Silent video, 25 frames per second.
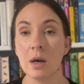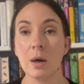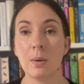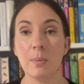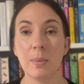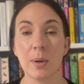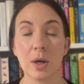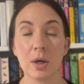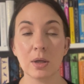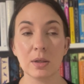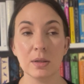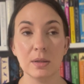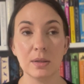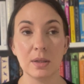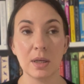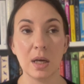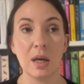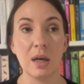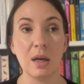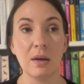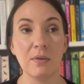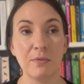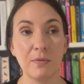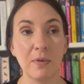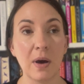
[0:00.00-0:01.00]
but on
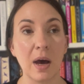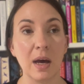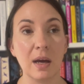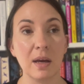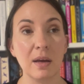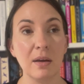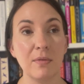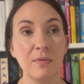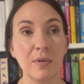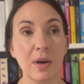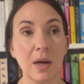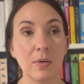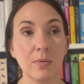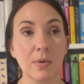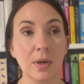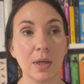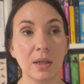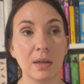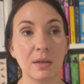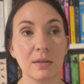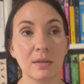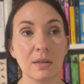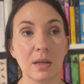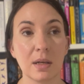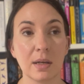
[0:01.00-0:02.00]
day 5 I
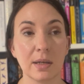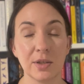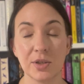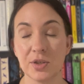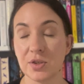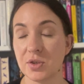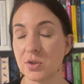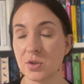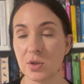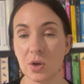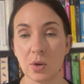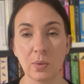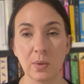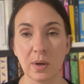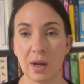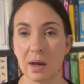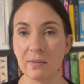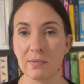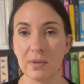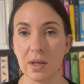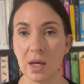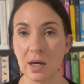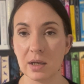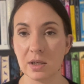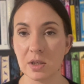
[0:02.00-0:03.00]
realized that I just don't
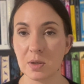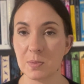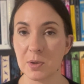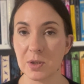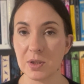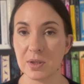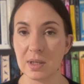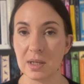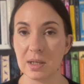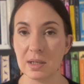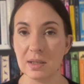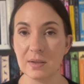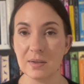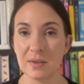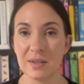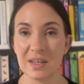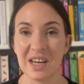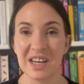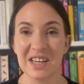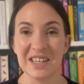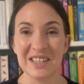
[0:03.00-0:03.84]
have the expertise